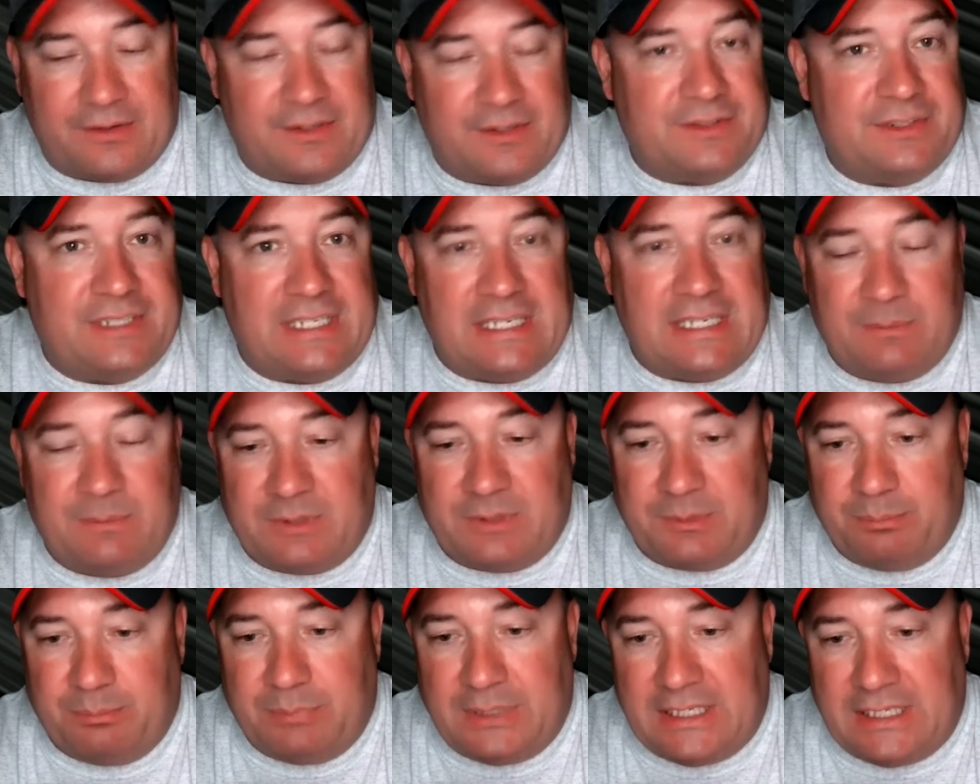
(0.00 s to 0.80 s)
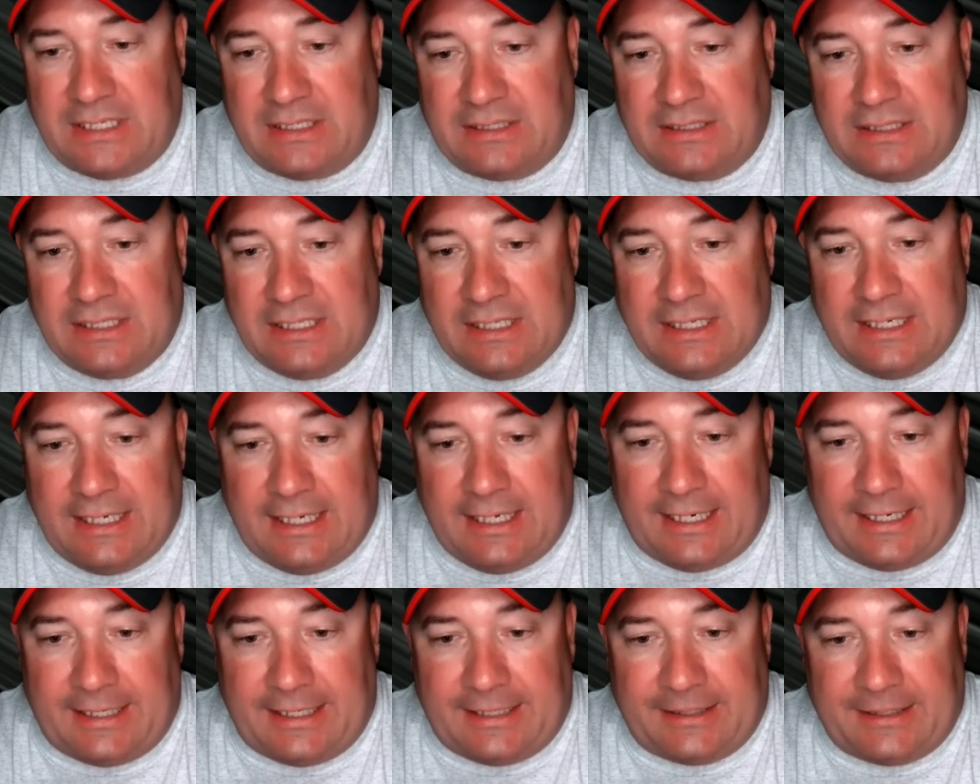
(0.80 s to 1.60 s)
the team to beat
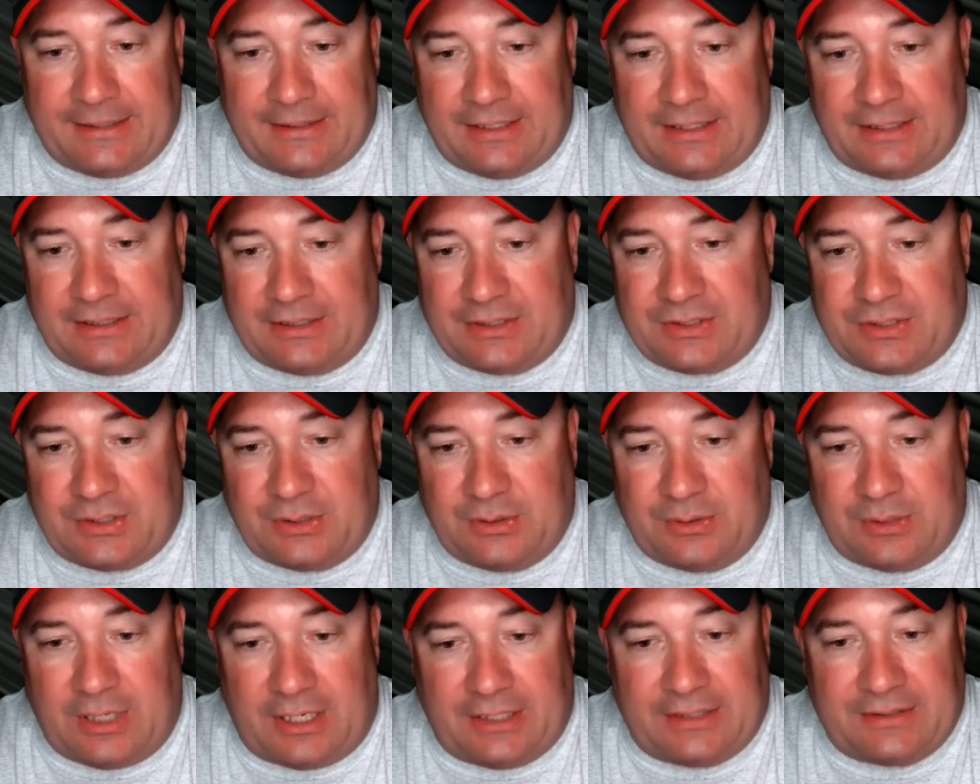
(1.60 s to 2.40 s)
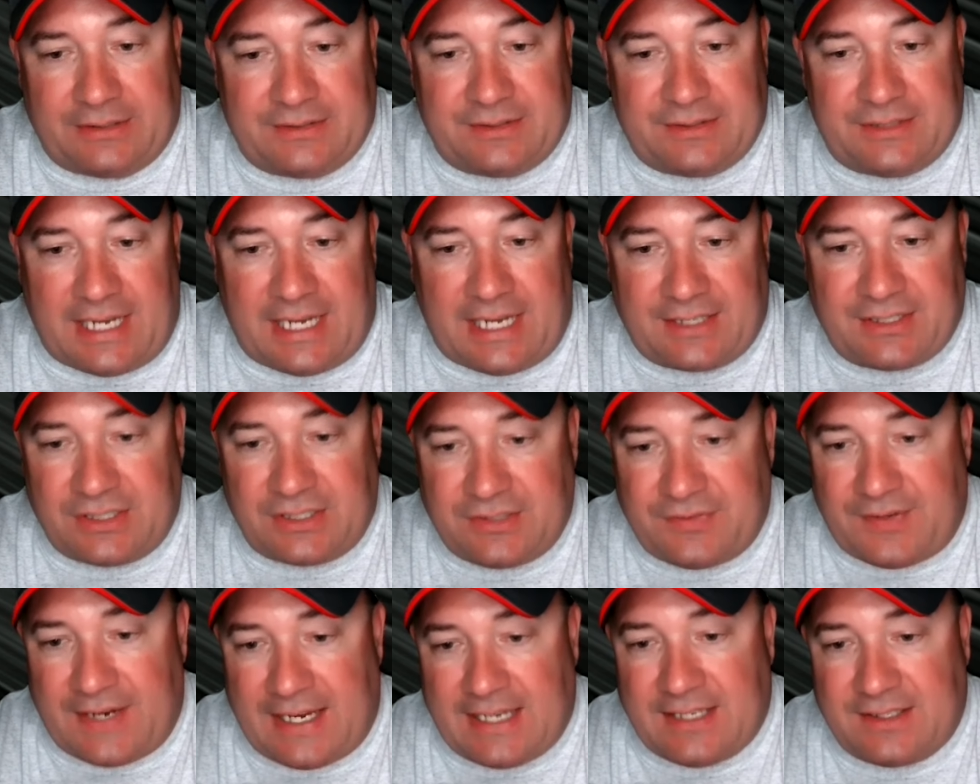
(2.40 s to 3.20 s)
LSU.
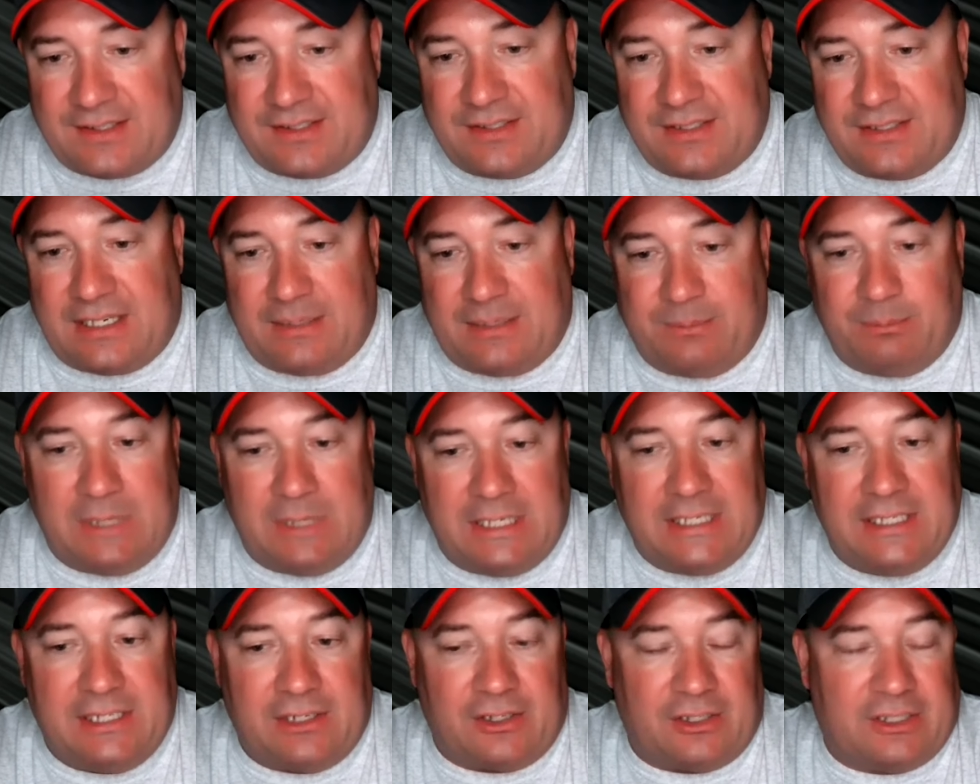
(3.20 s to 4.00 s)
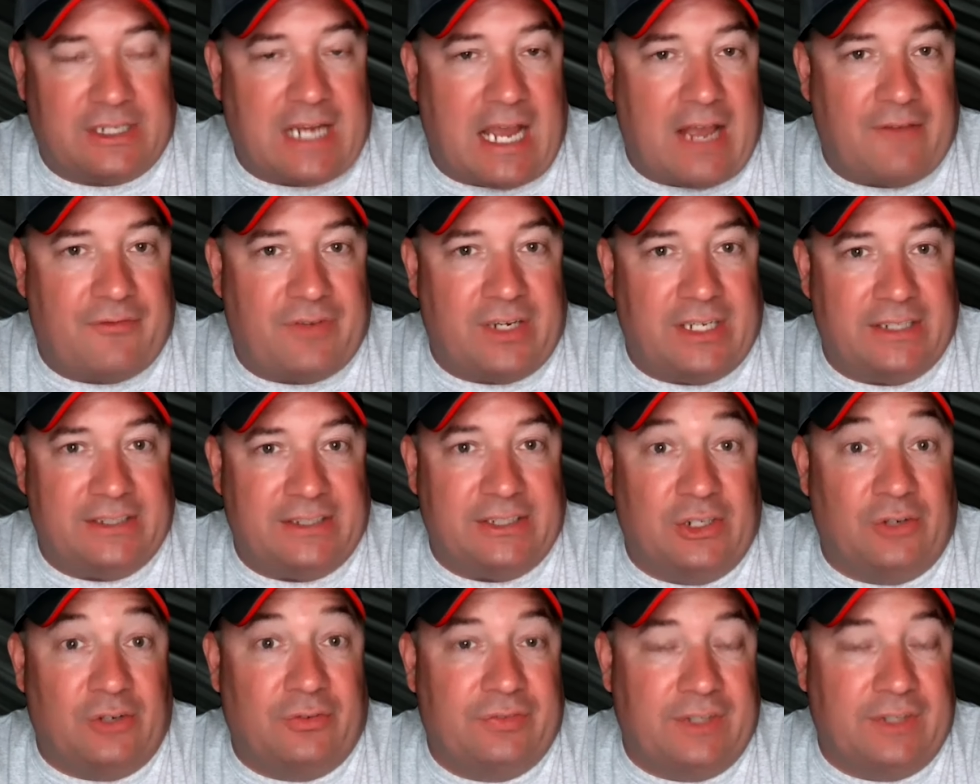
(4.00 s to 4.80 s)
Texas fans and media are confident
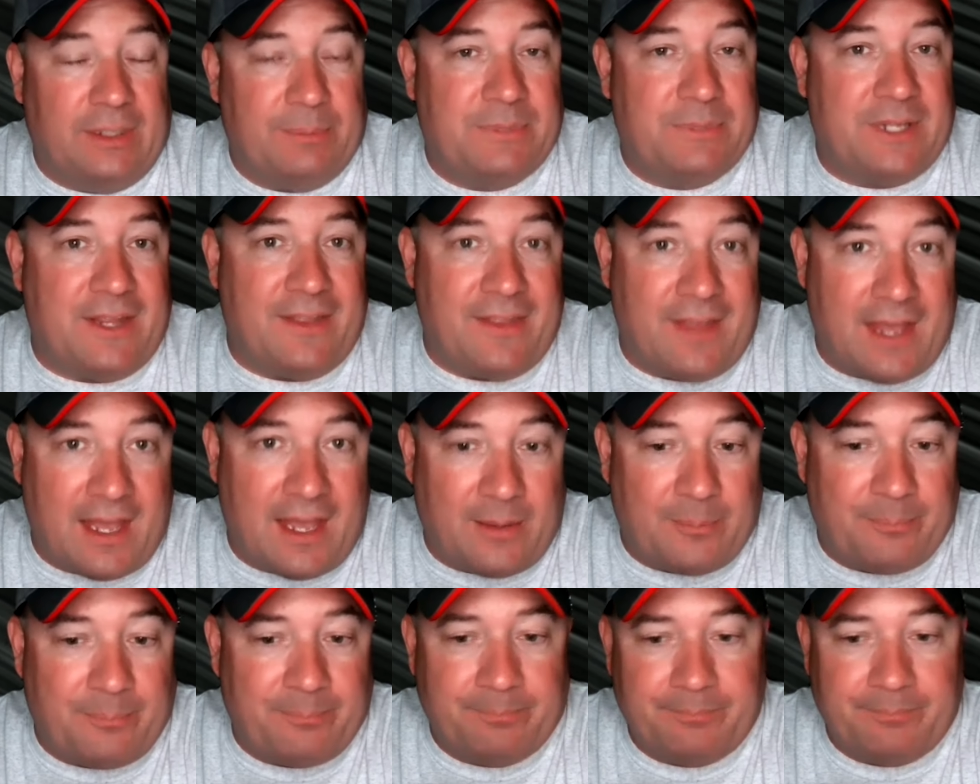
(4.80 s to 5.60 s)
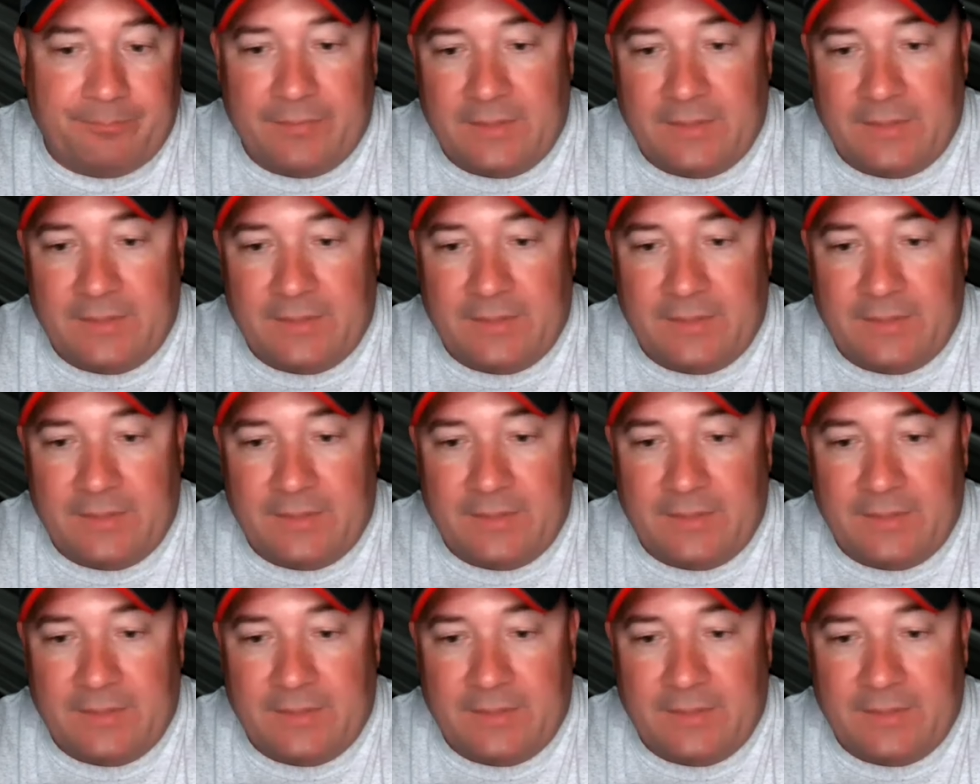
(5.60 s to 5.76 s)
he'll flip to them.